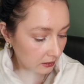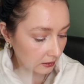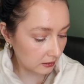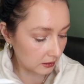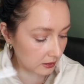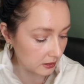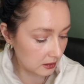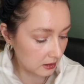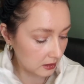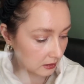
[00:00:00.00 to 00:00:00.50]

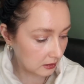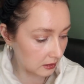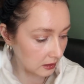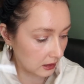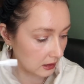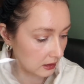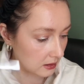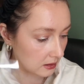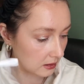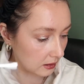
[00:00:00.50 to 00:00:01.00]
There's still
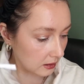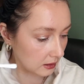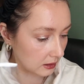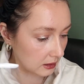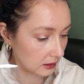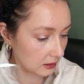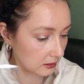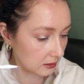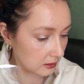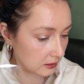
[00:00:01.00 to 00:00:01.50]
this on
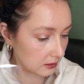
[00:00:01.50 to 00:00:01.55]
it.